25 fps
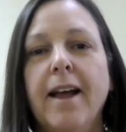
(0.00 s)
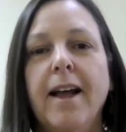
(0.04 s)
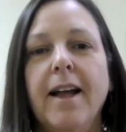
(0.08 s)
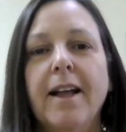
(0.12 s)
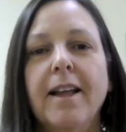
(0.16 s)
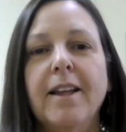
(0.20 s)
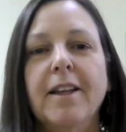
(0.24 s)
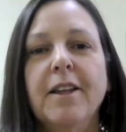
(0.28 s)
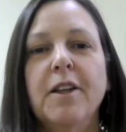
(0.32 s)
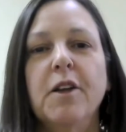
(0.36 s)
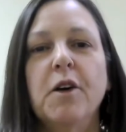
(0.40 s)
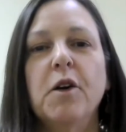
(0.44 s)

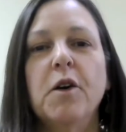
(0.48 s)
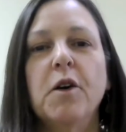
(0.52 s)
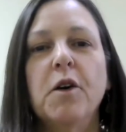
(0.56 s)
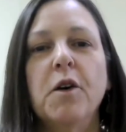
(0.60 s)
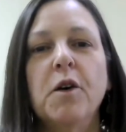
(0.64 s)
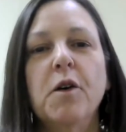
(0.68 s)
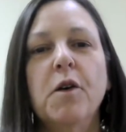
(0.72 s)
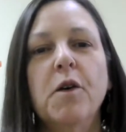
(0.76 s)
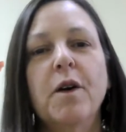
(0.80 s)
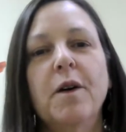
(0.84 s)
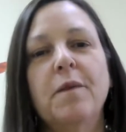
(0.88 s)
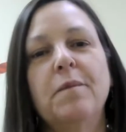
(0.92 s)

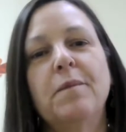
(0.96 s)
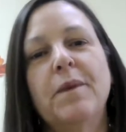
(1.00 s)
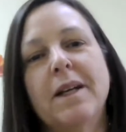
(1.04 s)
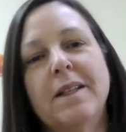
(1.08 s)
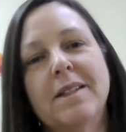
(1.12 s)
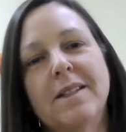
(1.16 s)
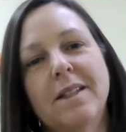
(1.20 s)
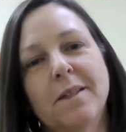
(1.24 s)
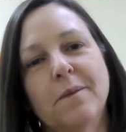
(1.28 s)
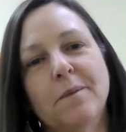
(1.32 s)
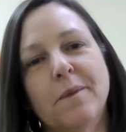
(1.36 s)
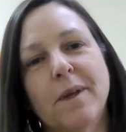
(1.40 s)
Hello, I'm
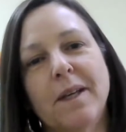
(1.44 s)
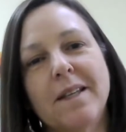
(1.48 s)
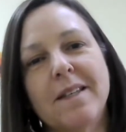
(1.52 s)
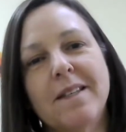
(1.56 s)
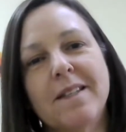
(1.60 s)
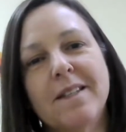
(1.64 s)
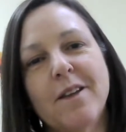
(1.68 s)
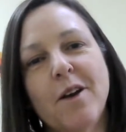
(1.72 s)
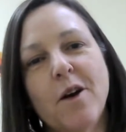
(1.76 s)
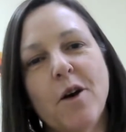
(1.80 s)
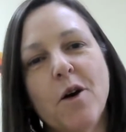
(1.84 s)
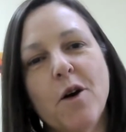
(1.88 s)
Martine
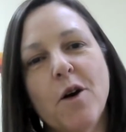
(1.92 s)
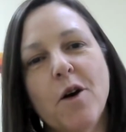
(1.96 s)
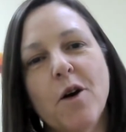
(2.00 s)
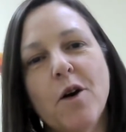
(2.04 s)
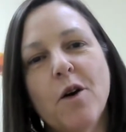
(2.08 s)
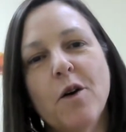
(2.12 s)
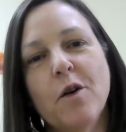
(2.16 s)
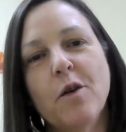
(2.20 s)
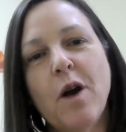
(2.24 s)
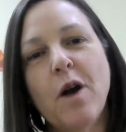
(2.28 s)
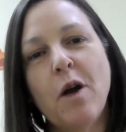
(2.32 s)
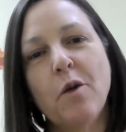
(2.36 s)

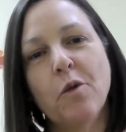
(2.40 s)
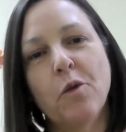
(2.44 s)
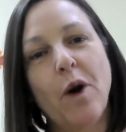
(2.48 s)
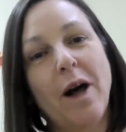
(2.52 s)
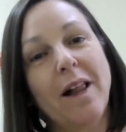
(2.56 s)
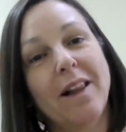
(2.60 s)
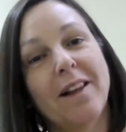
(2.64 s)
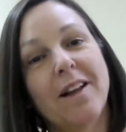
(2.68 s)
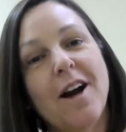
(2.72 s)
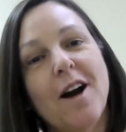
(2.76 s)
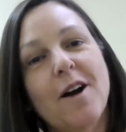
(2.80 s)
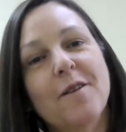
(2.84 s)
Brisson.
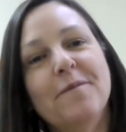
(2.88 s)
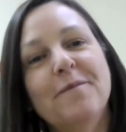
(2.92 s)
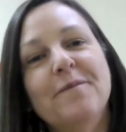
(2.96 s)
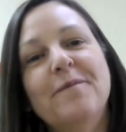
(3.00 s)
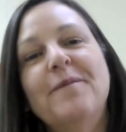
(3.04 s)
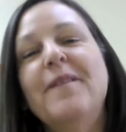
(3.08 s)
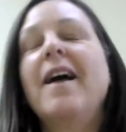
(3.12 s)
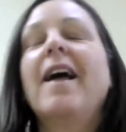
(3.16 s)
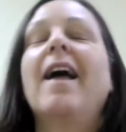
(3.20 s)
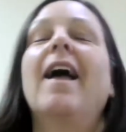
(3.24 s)
Welcome.